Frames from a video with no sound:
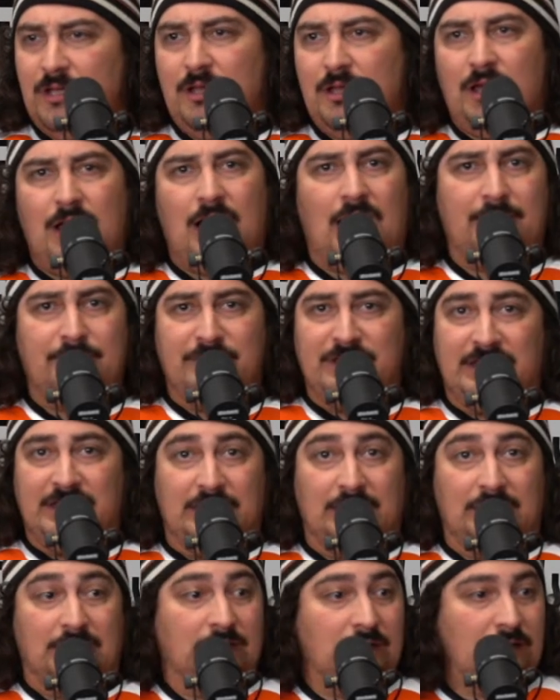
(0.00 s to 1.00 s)

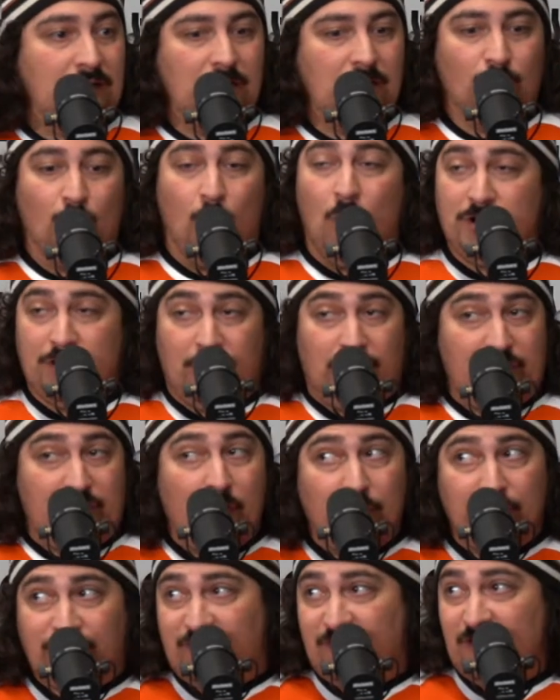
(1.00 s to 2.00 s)

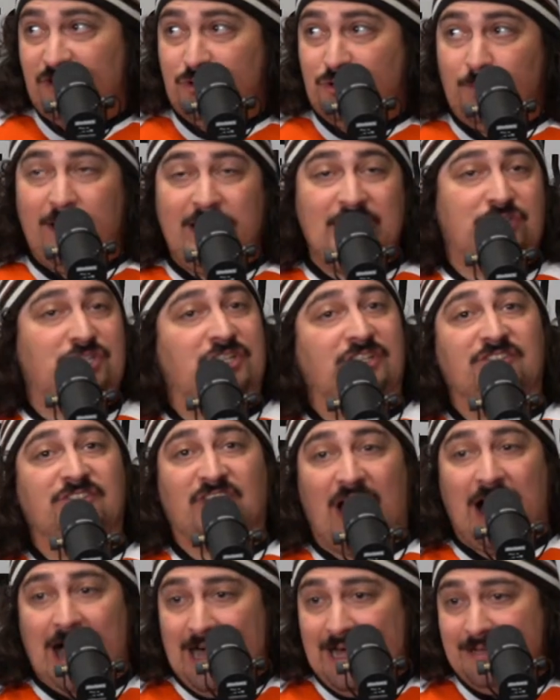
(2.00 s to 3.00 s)
1-on-0 situations,
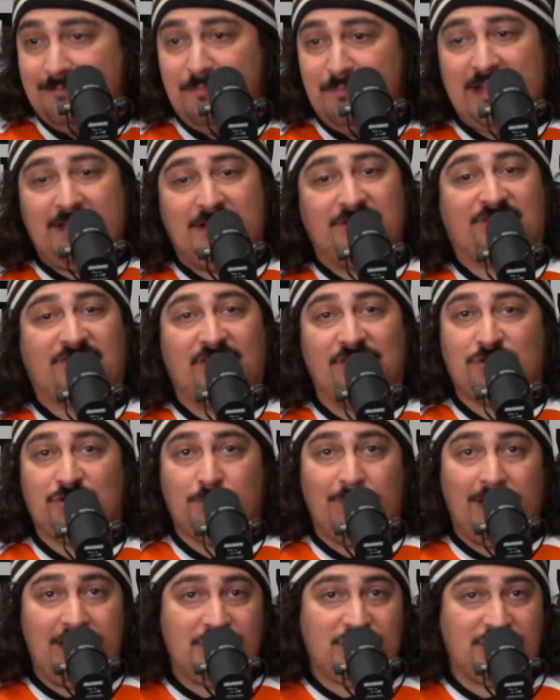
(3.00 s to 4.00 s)
odd man
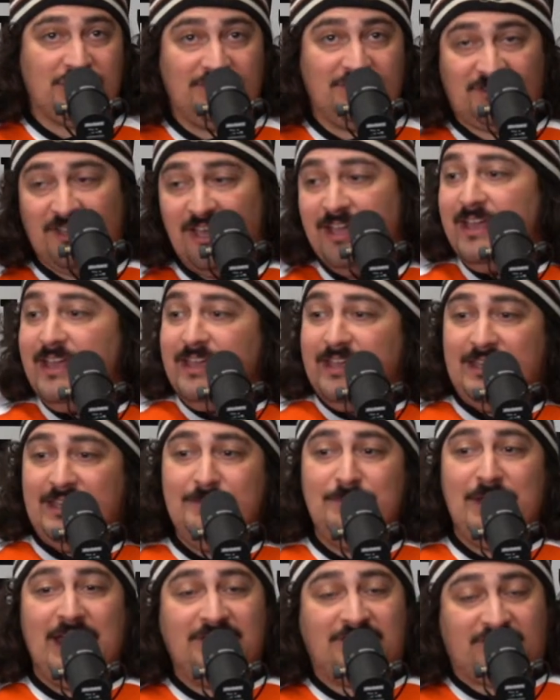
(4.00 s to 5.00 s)
situations. He
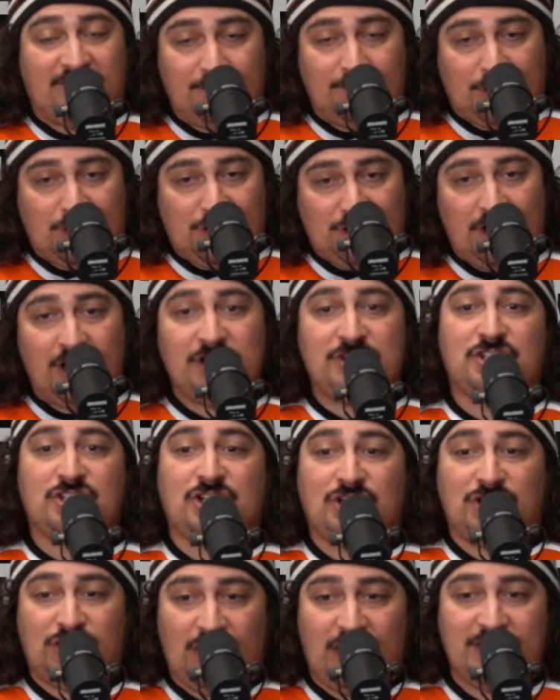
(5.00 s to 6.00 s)
made some clutch
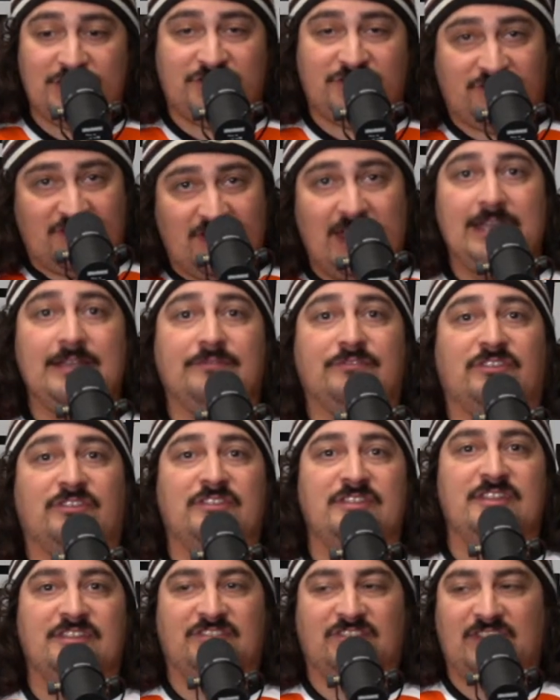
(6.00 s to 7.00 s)
saves
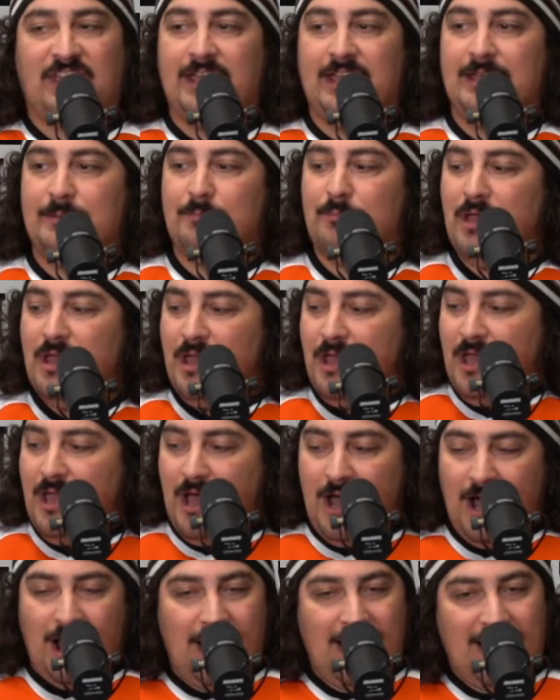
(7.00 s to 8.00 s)
in this game.
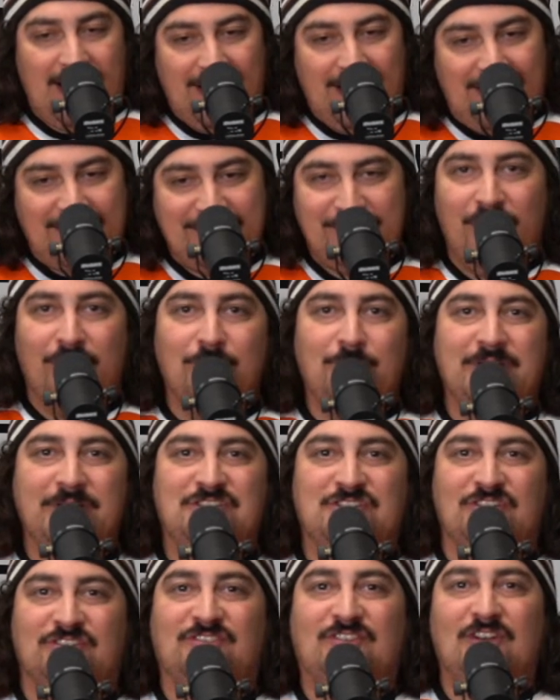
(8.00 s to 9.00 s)
I know we
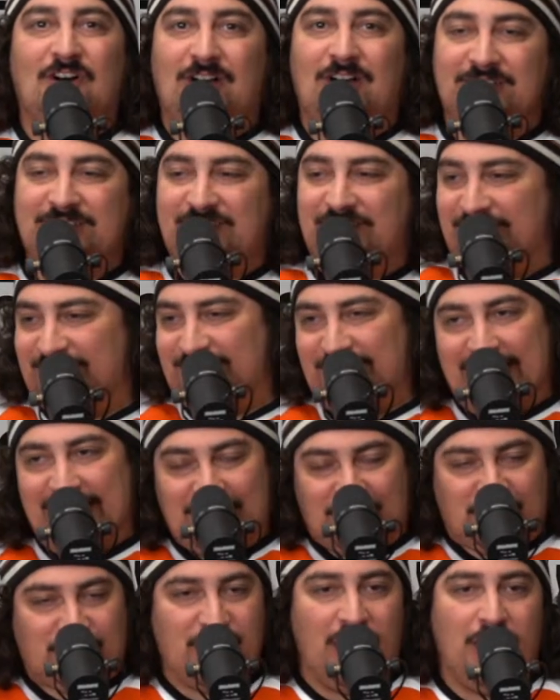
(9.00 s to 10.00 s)
just talked to you
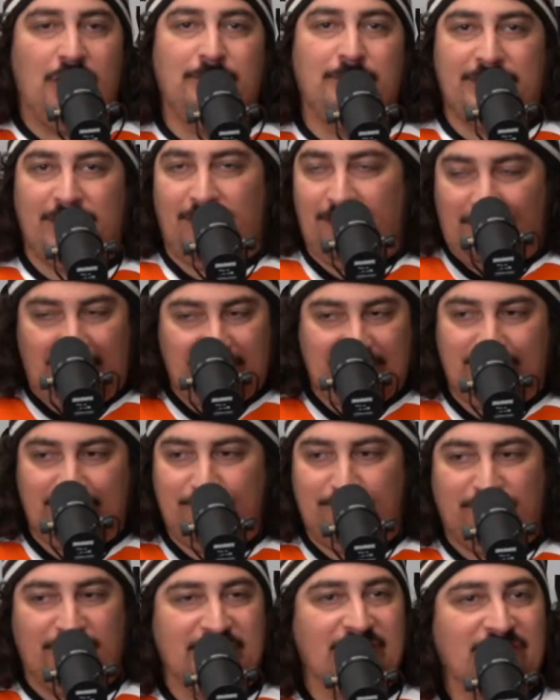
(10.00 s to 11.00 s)
last show, and I'll
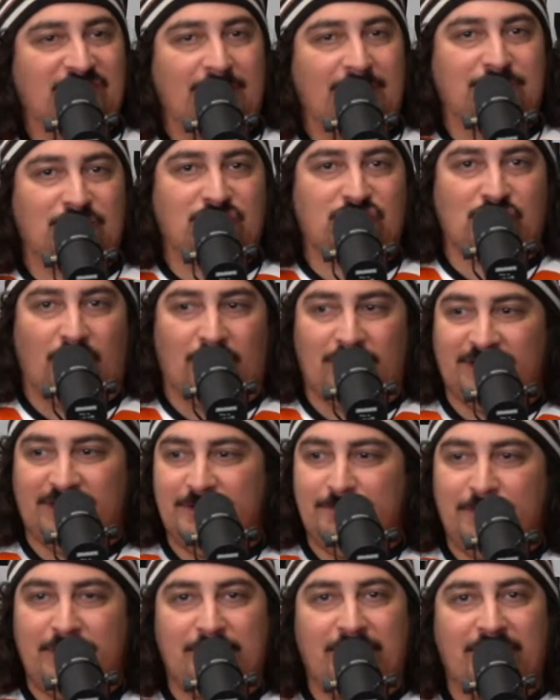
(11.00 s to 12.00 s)
bring this up to Charlie
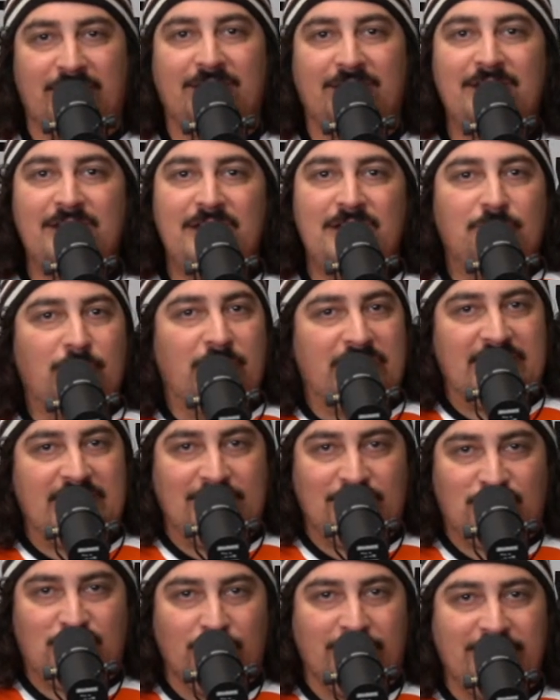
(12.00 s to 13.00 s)
when he
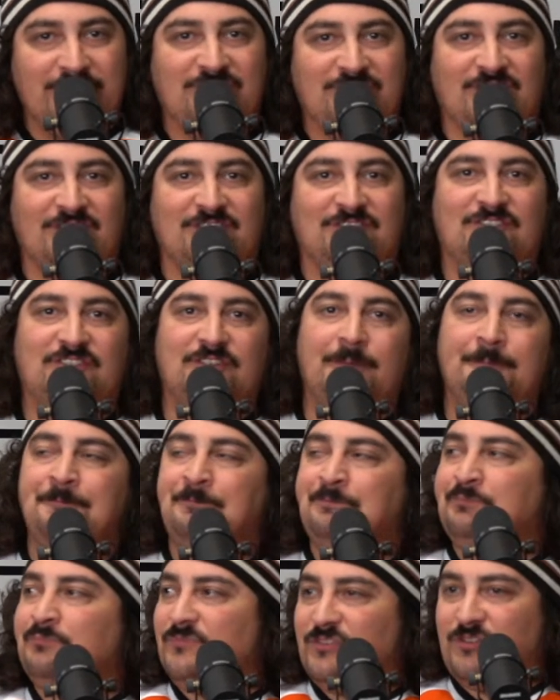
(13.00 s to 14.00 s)
joins us.
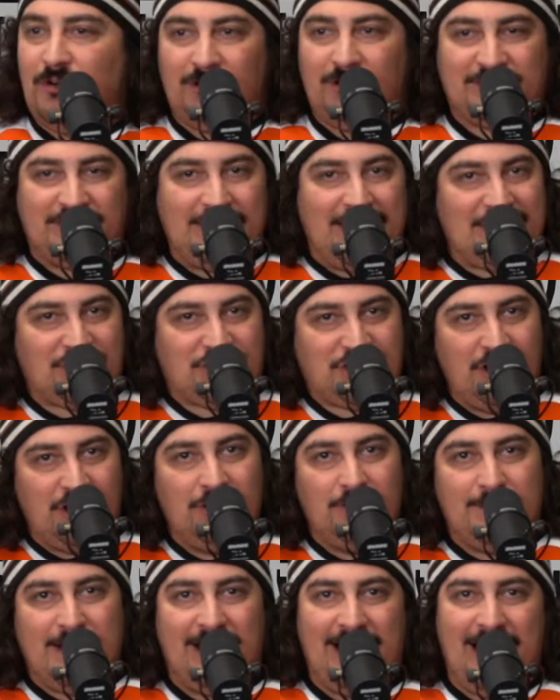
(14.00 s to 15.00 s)
Talked last show
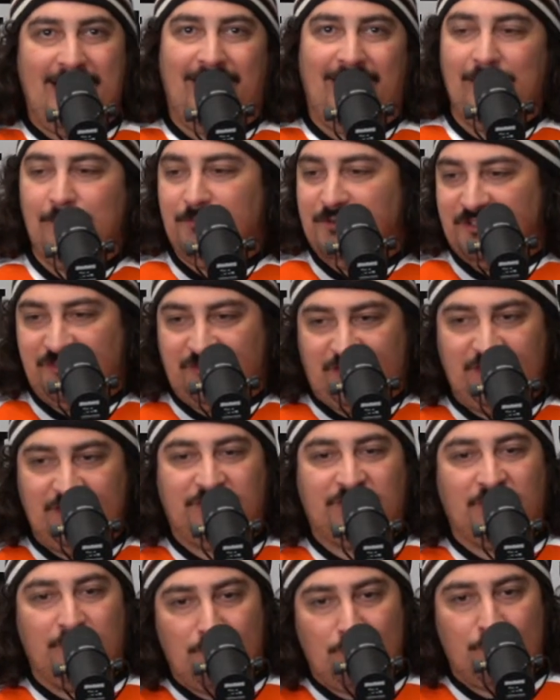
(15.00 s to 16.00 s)
about how I want to see
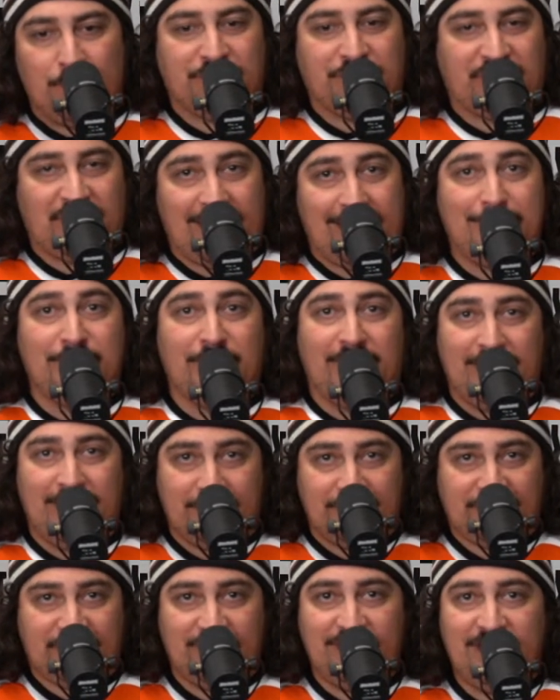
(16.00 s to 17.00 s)
some more Samuel
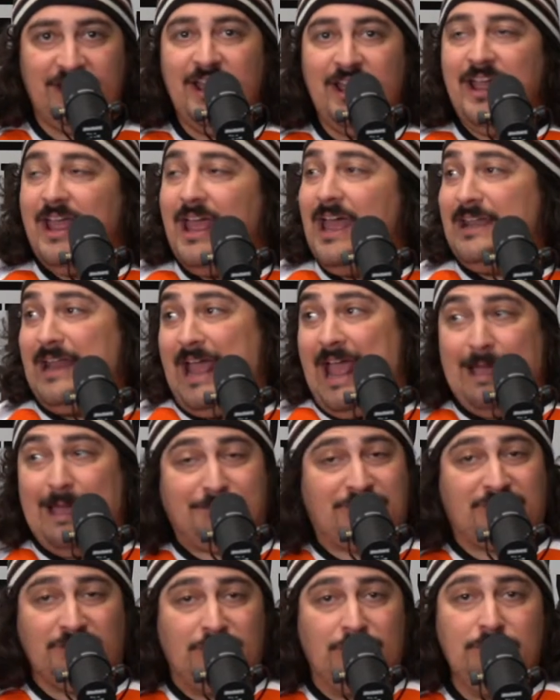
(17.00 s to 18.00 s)
Ersson, and
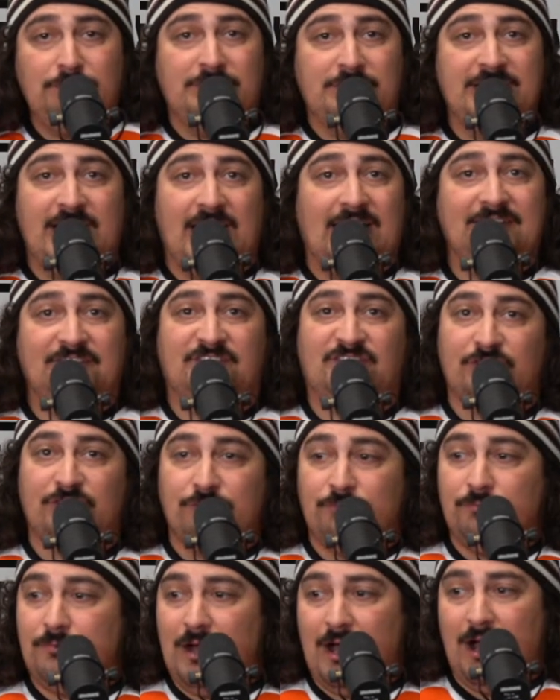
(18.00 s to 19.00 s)
absolutely I
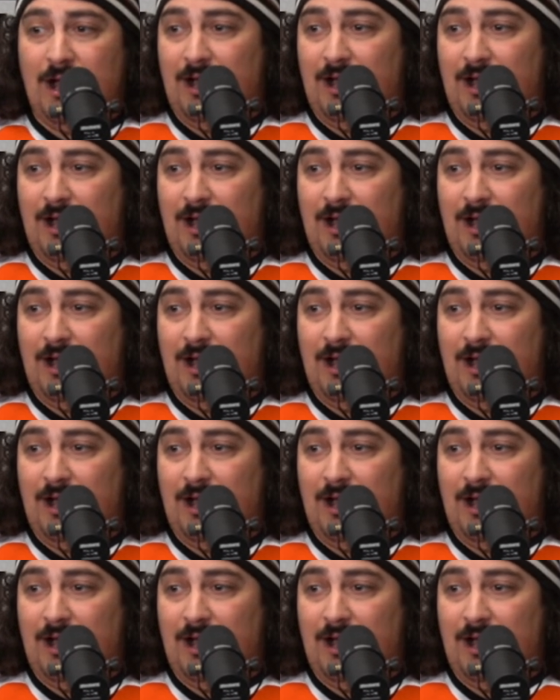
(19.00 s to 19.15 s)
do.